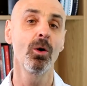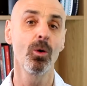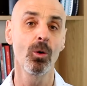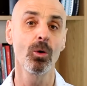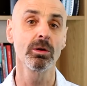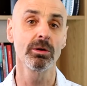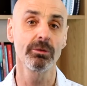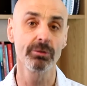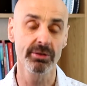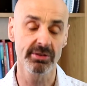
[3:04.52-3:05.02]

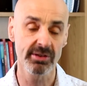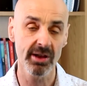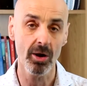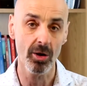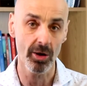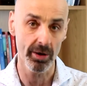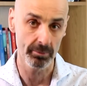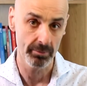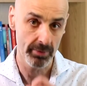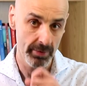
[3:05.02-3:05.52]
all of the
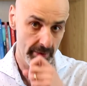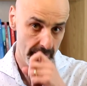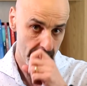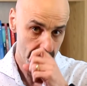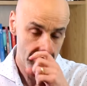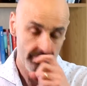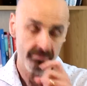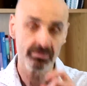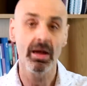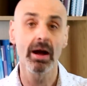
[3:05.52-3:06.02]
time.
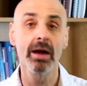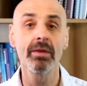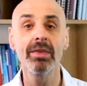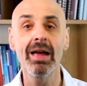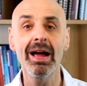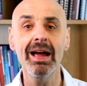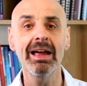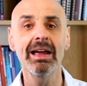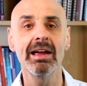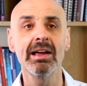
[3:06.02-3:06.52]
And
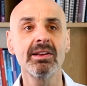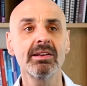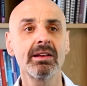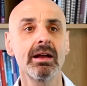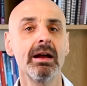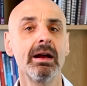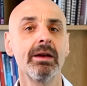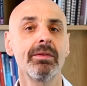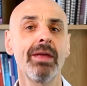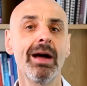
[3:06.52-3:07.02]
that is
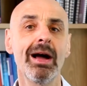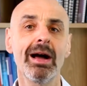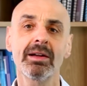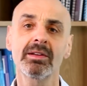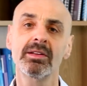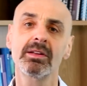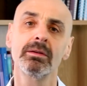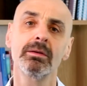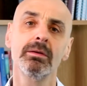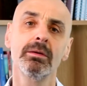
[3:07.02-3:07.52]

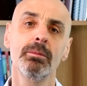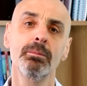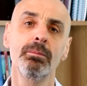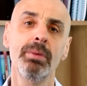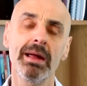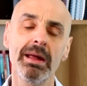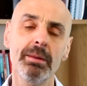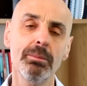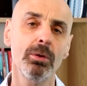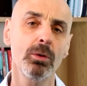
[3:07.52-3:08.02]
that
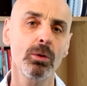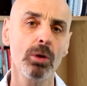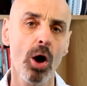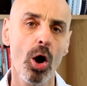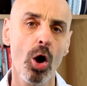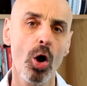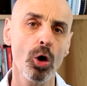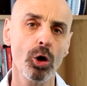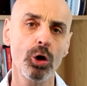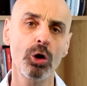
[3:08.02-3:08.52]
people
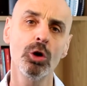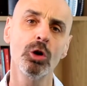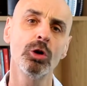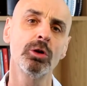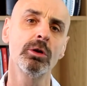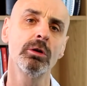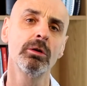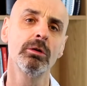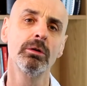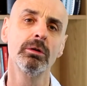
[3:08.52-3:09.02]
are
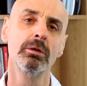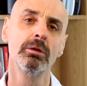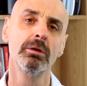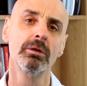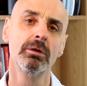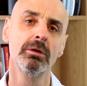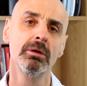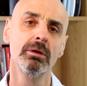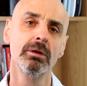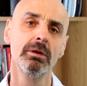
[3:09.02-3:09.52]
good.
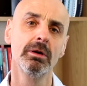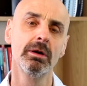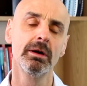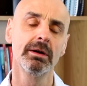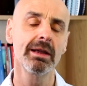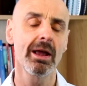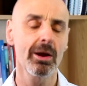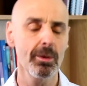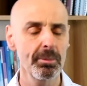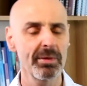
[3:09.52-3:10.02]

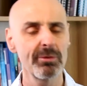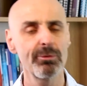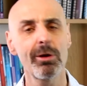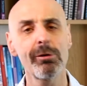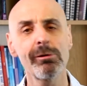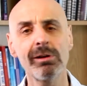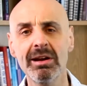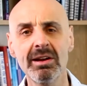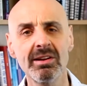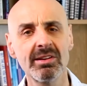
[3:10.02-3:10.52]
Now, it'd be
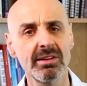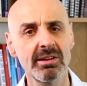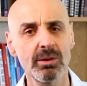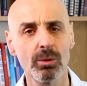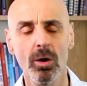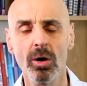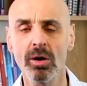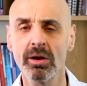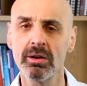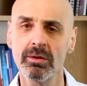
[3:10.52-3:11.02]
very easy to
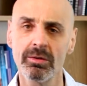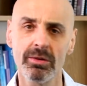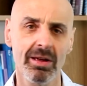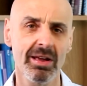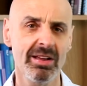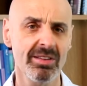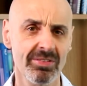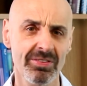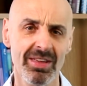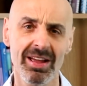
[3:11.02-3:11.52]
argue
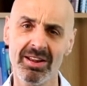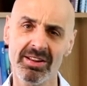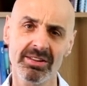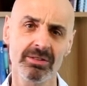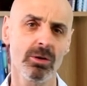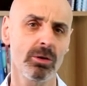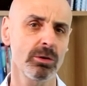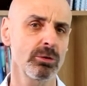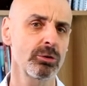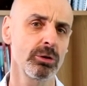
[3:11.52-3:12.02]
that that's
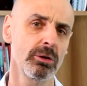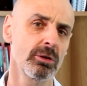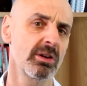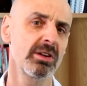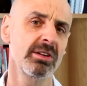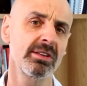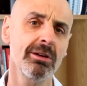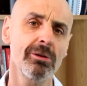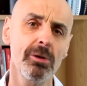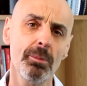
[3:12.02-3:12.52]
not true because
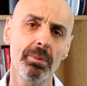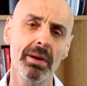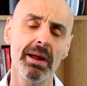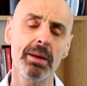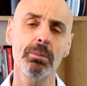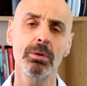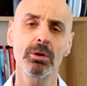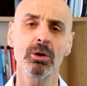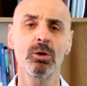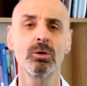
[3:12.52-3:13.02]
there are
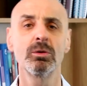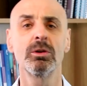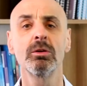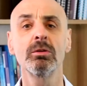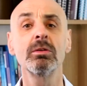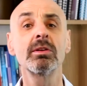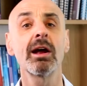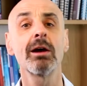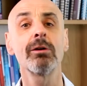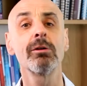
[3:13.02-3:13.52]
people who do
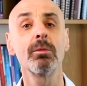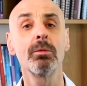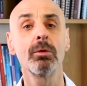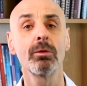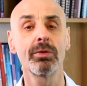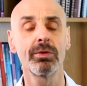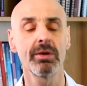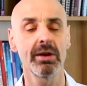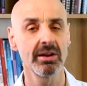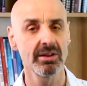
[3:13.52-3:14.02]
terrible
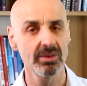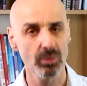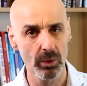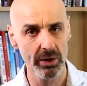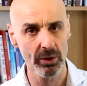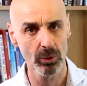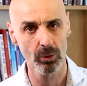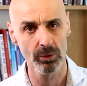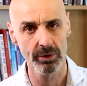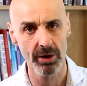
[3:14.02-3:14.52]
things. We
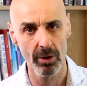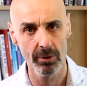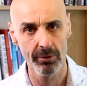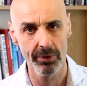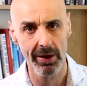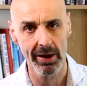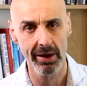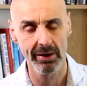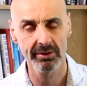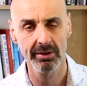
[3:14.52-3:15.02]
all know
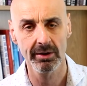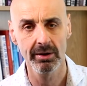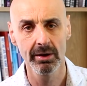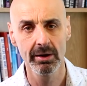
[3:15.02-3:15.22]
that.